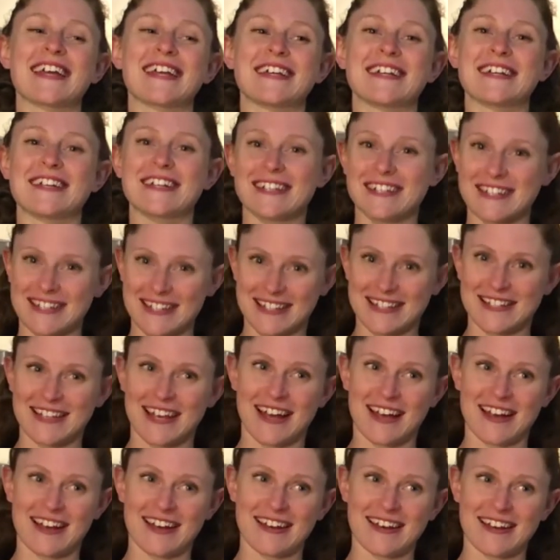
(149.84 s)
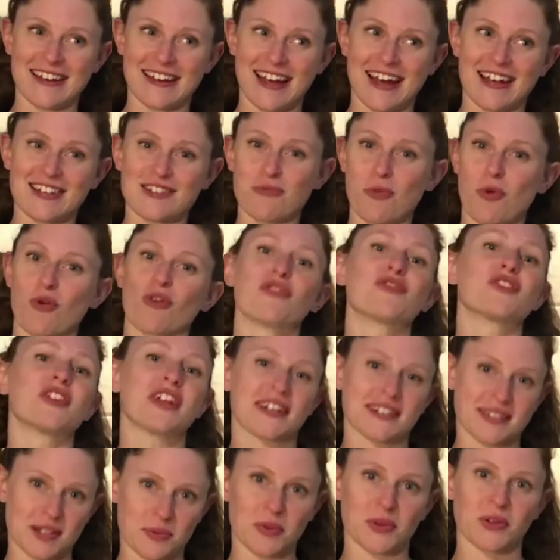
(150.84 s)
has more
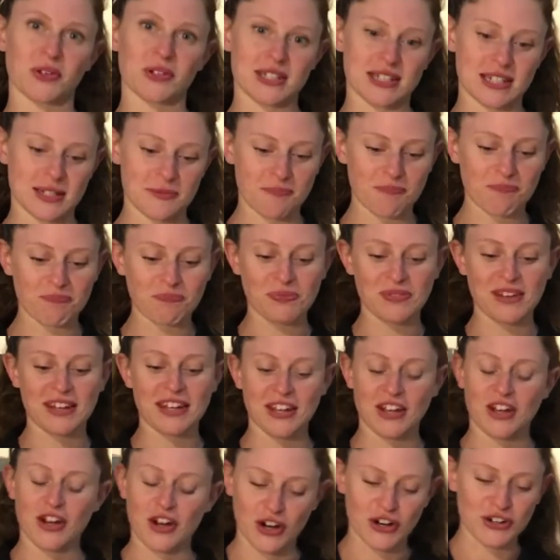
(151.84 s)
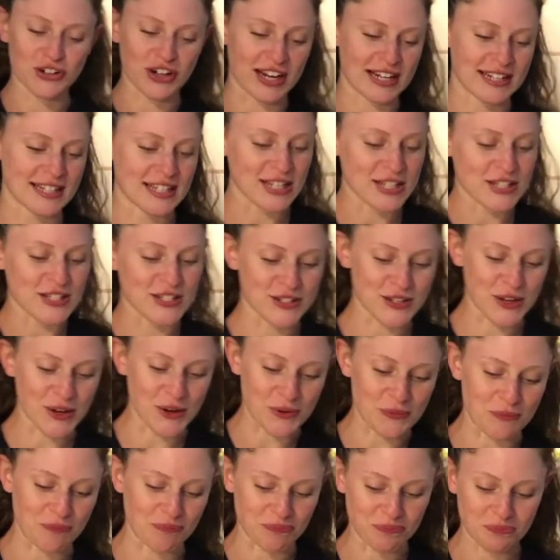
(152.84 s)
flexibility. All right,
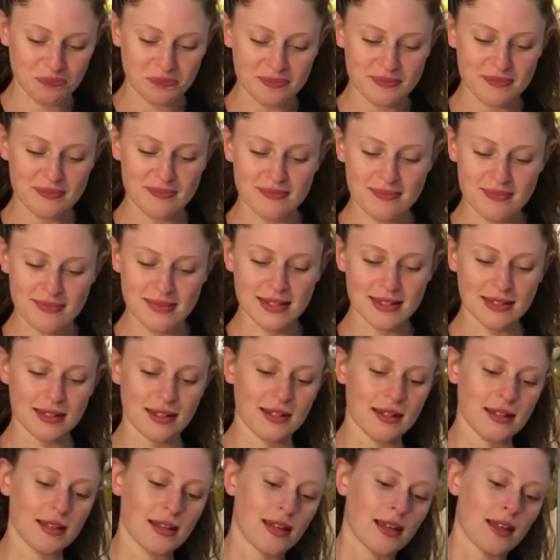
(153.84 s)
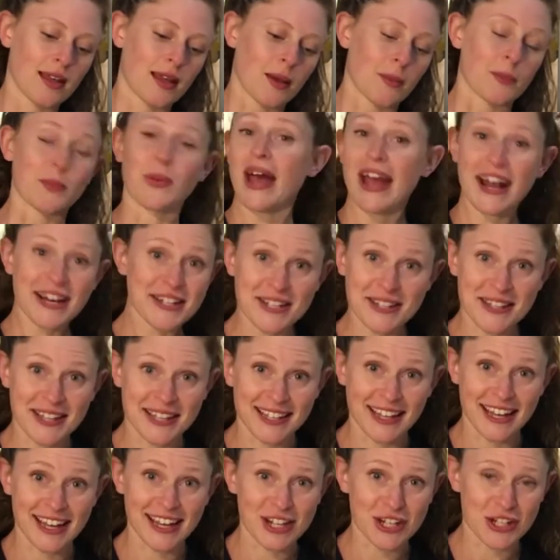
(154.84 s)
so back to the
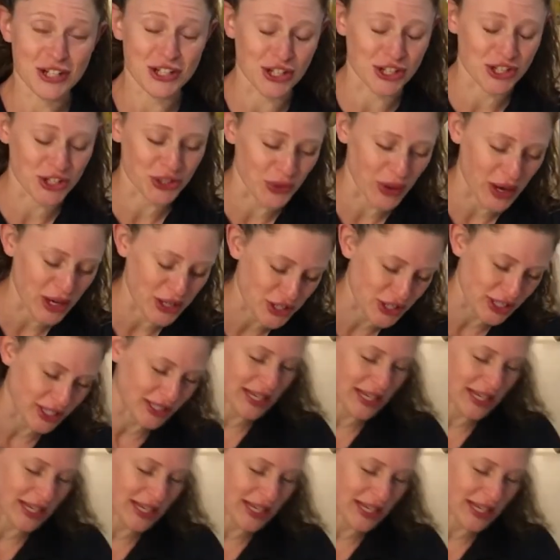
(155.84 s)
quiche situation.